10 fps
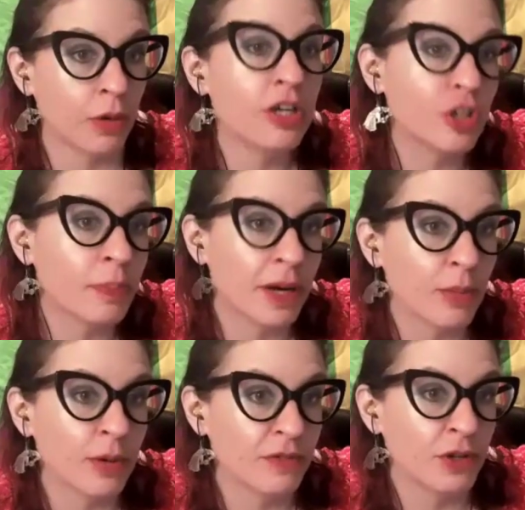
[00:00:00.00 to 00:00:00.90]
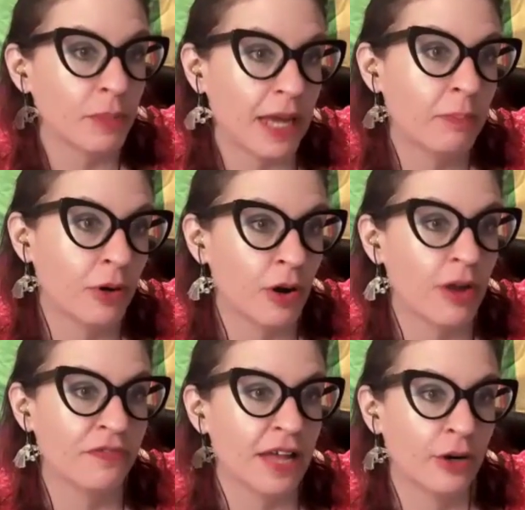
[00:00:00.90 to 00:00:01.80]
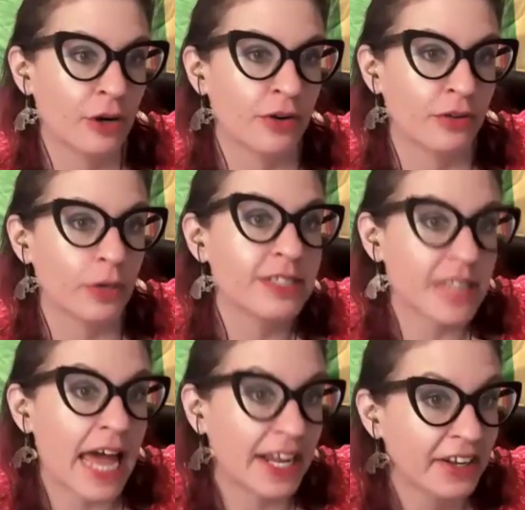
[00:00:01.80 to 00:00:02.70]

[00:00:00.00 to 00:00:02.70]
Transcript: Where's your peer-reviewed paper on flat Earth? Where's that?